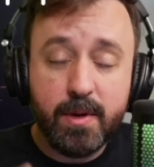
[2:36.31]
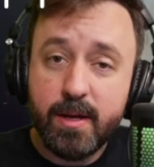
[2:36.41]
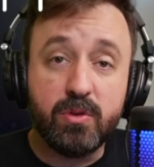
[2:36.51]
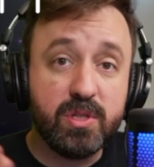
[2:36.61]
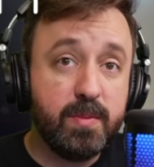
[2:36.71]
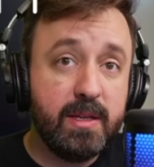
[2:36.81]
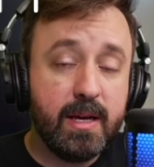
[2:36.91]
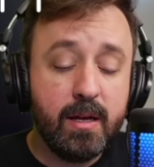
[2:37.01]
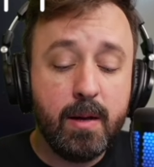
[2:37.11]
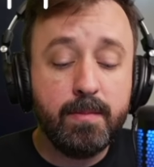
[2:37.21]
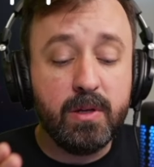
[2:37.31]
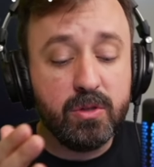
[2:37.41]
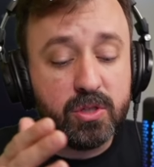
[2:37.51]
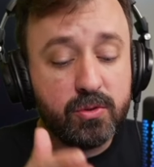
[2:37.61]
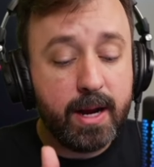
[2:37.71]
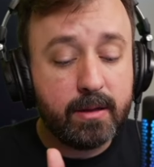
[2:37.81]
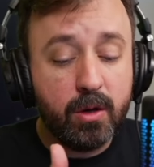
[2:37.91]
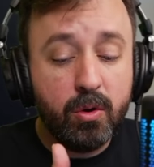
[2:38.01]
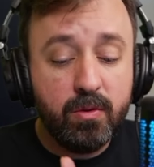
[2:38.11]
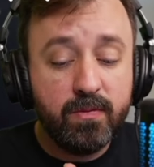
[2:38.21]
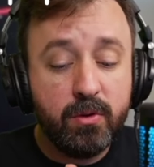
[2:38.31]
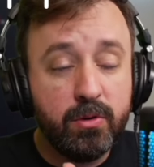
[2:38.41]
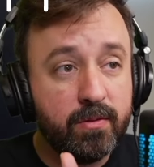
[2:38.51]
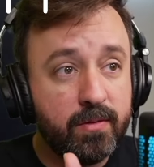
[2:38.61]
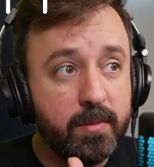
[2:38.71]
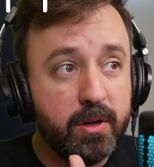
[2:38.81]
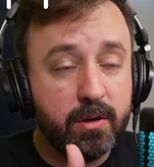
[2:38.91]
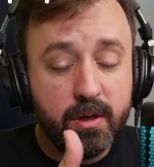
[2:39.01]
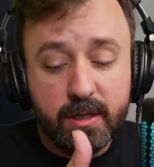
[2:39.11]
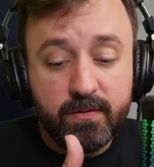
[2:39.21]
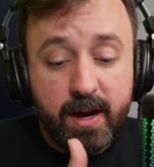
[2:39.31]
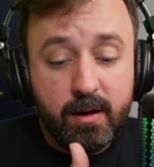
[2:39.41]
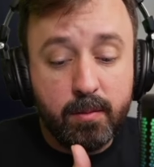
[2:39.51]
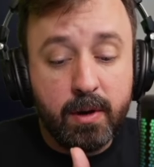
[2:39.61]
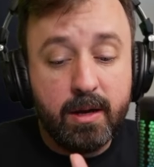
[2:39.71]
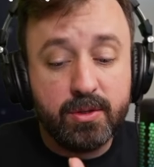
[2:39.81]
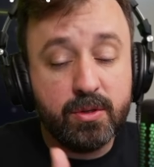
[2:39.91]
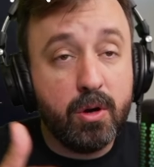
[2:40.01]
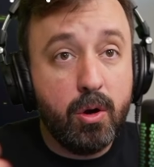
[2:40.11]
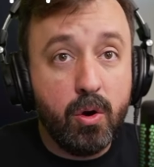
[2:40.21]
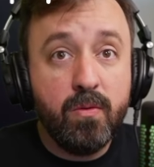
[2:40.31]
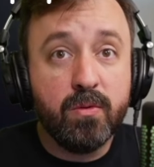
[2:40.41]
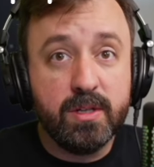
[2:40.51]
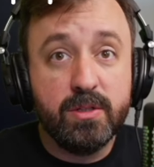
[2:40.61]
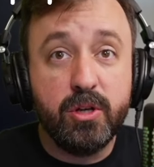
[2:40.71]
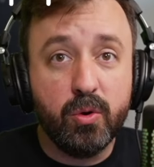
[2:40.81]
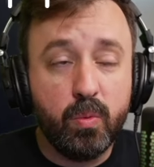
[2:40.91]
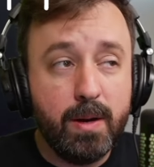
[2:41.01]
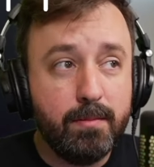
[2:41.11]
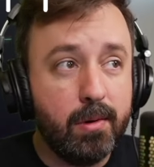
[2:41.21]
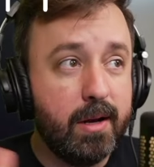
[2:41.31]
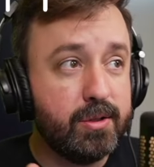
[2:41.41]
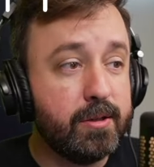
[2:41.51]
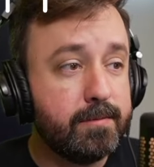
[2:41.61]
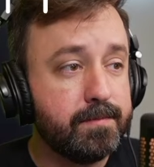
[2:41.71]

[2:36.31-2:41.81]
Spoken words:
So to speed that up, you just drag the whole folder from your file browser over into your web browser,